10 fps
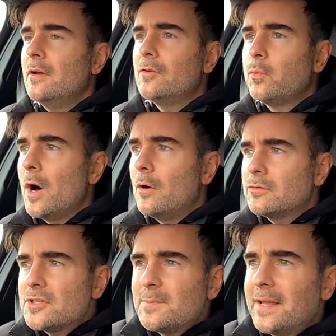as
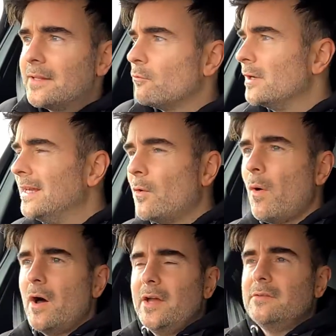well, just making it really
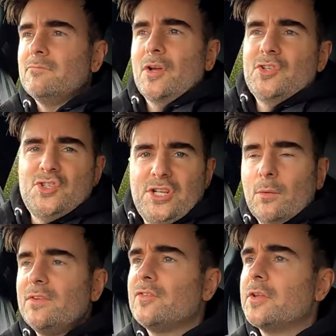quiet and
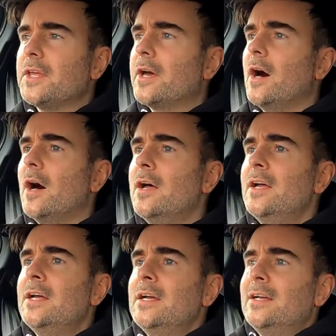chill inside the car.
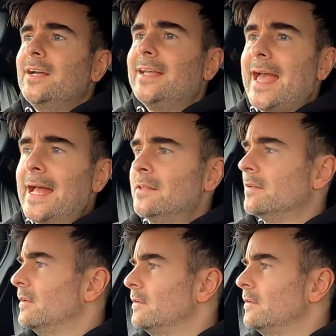Again,